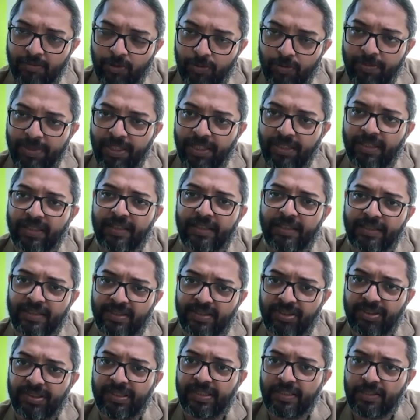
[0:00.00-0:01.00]
to me the
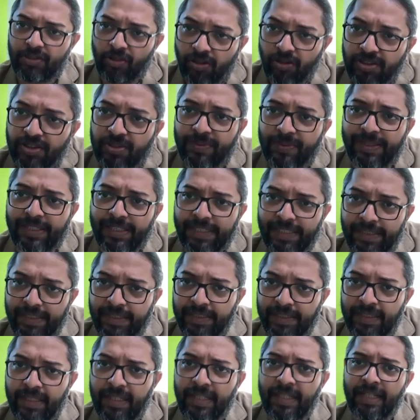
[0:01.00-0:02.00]
Christian is also an
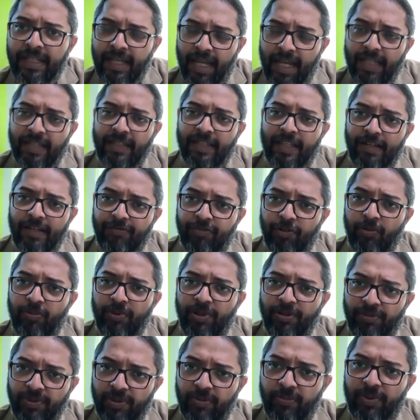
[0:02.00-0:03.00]
Indian, and therefore
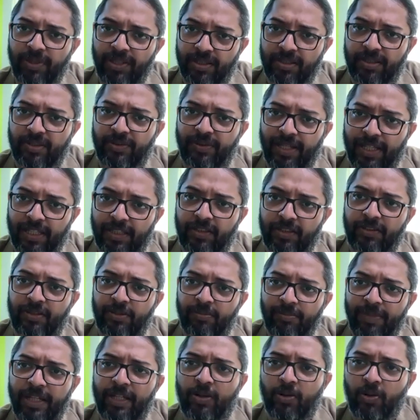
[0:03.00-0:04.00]
we will work together
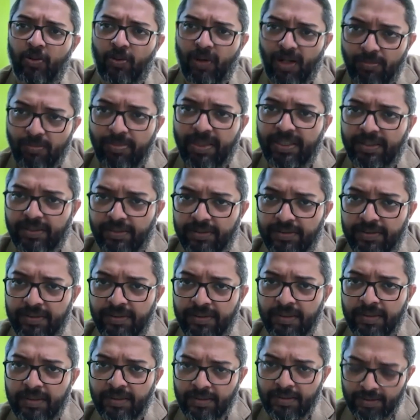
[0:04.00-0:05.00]
to make Goa better.
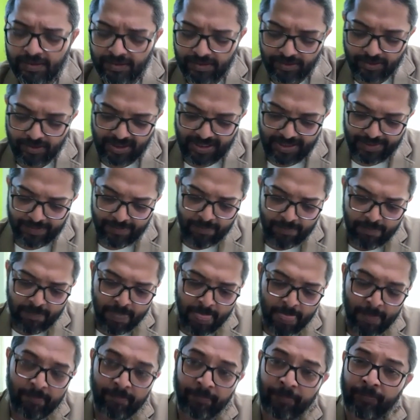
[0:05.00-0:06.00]
You right. see,
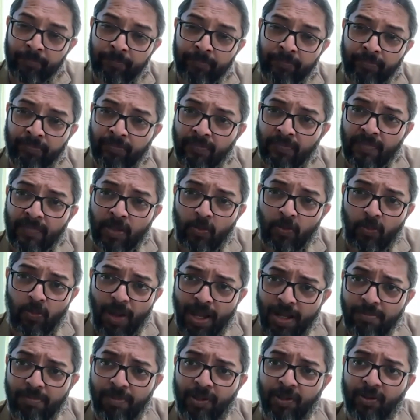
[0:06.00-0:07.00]

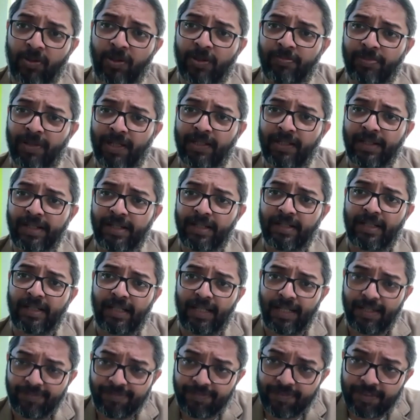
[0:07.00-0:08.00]
when Manohar Parrikar
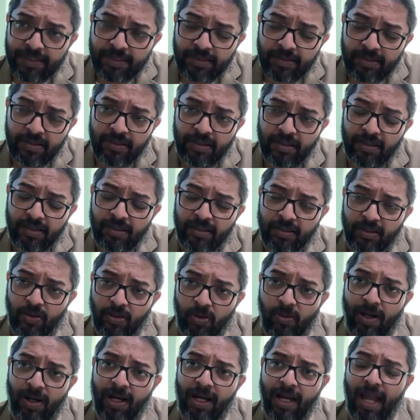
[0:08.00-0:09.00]
left
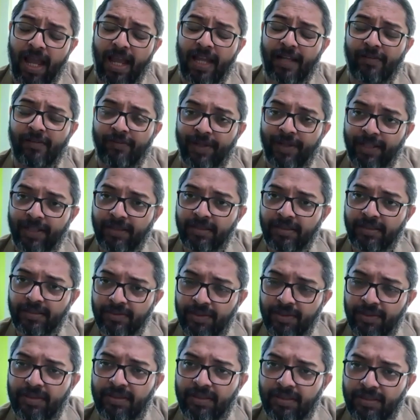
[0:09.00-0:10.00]
Goa and went
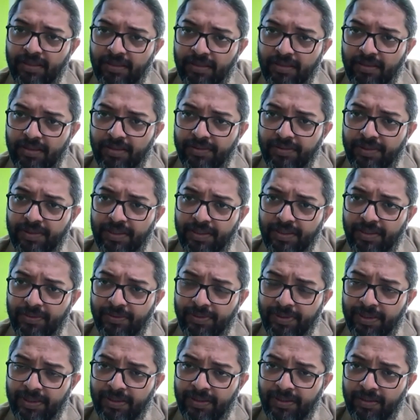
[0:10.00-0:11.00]
to the
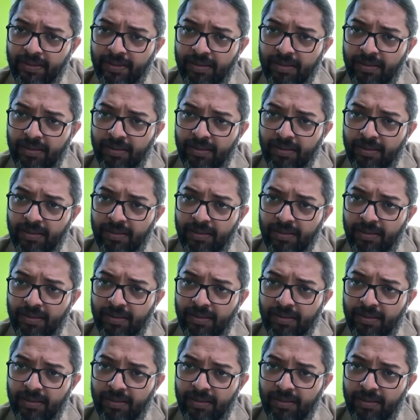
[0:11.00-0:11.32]
Union